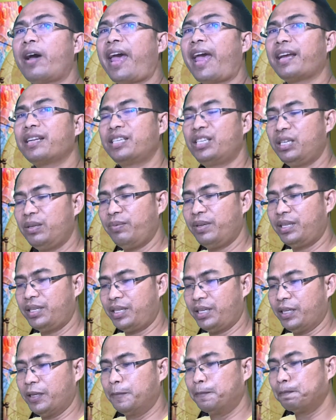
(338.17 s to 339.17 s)

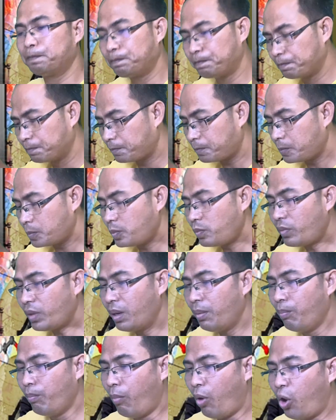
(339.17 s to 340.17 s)
activity
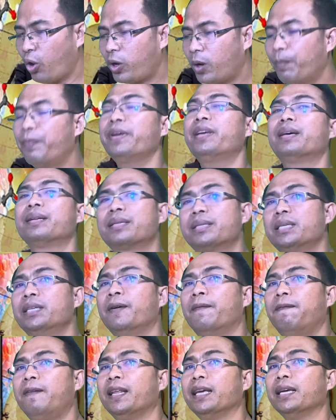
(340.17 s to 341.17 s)
more
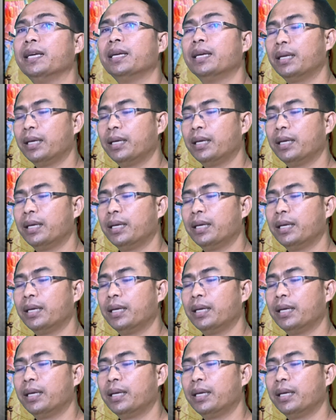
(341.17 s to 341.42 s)
comprehensively.